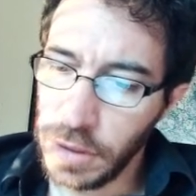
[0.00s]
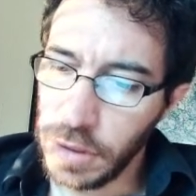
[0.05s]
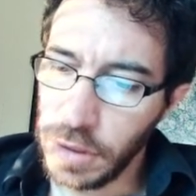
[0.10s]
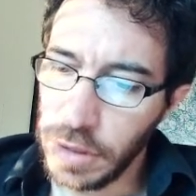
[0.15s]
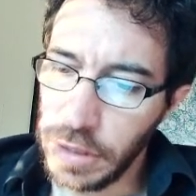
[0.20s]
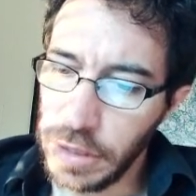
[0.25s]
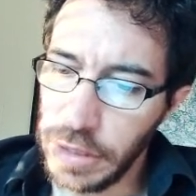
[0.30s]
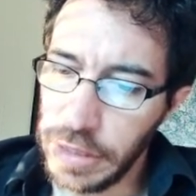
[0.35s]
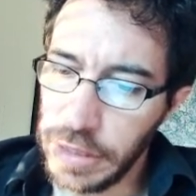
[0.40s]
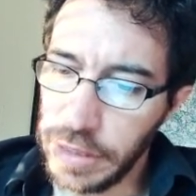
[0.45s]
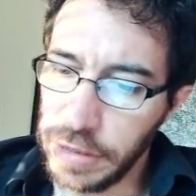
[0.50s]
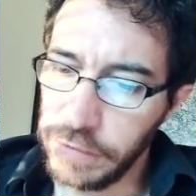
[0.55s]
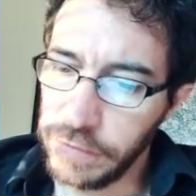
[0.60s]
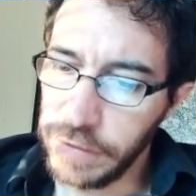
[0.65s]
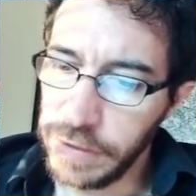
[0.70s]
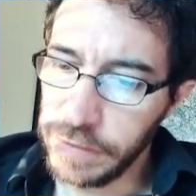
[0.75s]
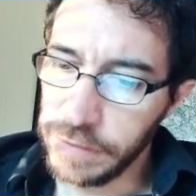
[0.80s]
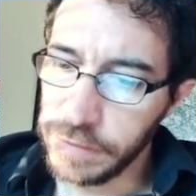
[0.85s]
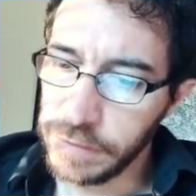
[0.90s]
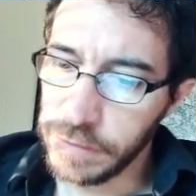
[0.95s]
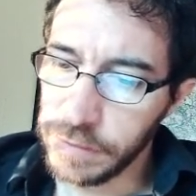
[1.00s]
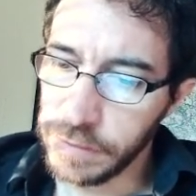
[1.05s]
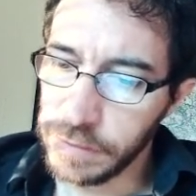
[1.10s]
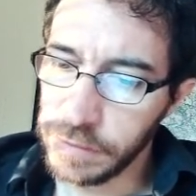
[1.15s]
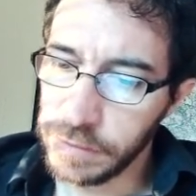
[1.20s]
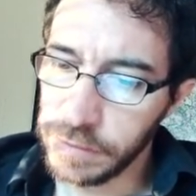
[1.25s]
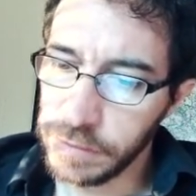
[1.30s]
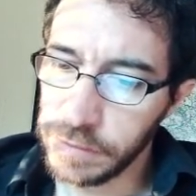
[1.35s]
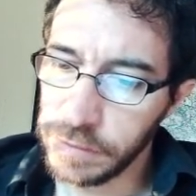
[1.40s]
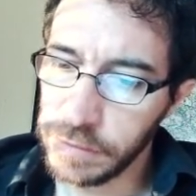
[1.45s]
in alpha,
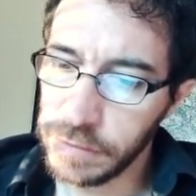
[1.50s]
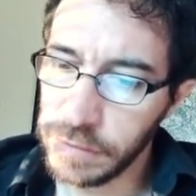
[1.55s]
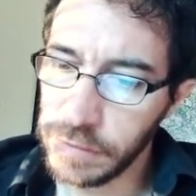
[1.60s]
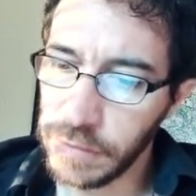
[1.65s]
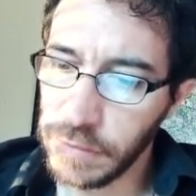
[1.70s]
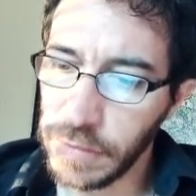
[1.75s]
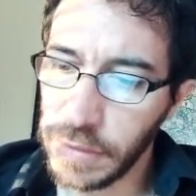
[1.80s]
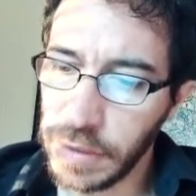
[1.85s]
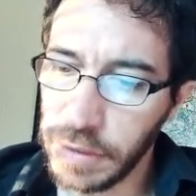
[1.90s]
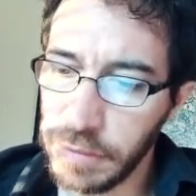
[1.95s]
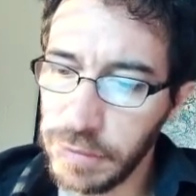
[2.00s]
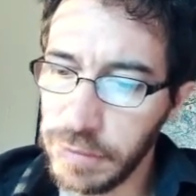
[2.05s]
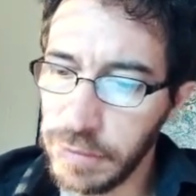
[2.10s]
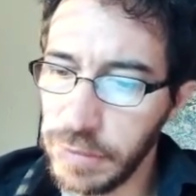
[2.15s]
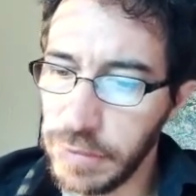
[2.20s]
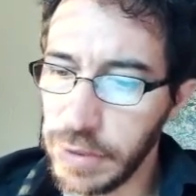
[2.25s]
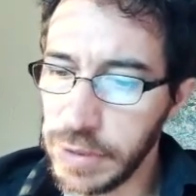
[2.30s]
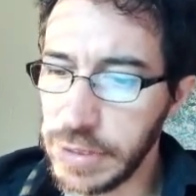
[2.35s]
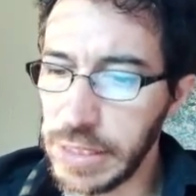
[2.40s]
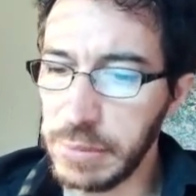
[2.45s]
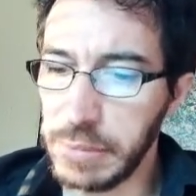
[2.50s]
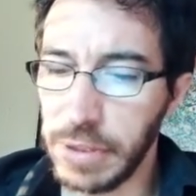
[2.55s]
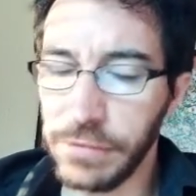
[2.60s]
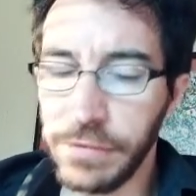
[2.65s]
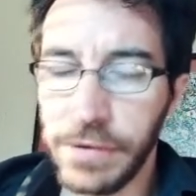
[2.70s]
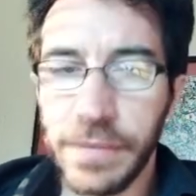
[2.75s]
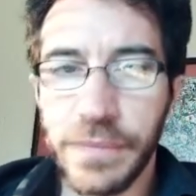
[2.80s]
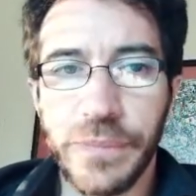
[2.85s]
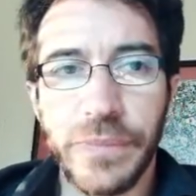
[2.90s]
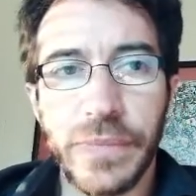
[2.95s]
the same
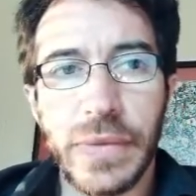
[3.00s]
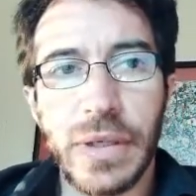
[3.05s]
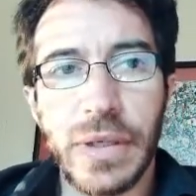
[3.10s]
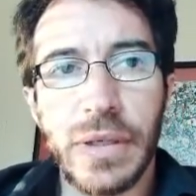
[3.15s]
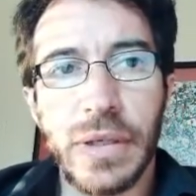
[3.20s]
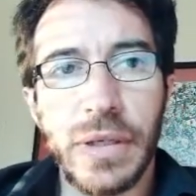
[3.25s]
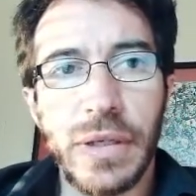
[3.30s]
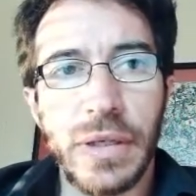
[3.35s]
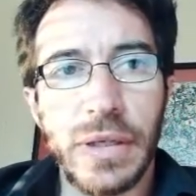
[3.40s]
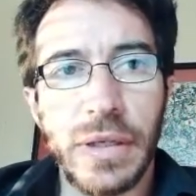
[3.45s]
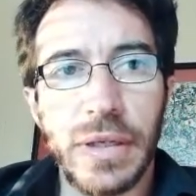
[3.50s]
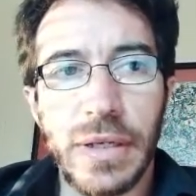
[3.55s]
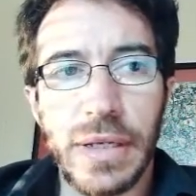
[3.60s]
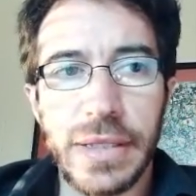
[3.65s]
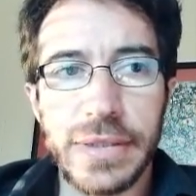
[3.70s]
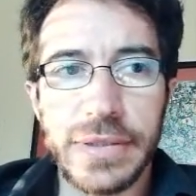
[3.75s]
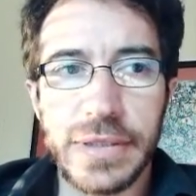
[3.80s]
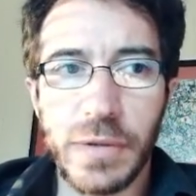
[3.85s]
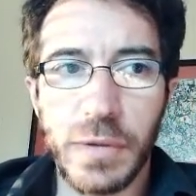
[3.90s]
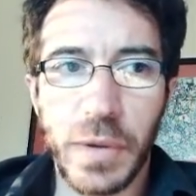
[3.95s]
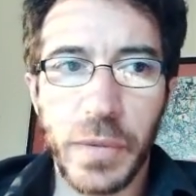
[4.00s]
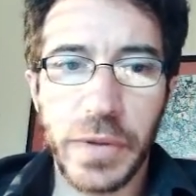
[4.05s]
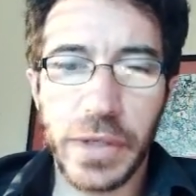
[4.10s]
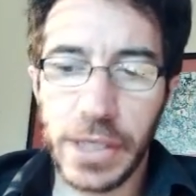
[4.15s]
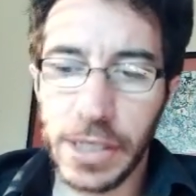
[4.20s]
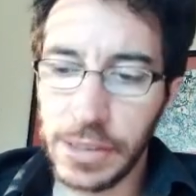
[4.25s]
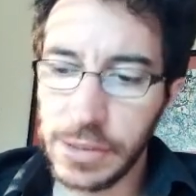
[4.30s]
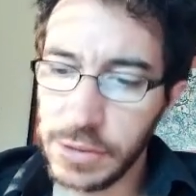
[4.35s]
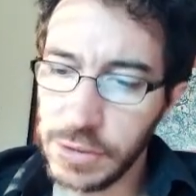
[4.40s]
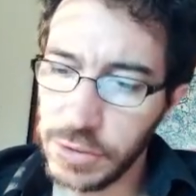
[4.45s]
alpha. Let's see what we
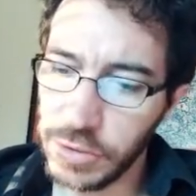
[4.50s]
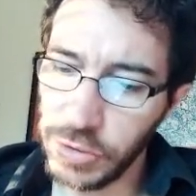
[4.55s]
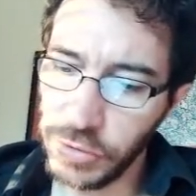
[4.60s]
get. So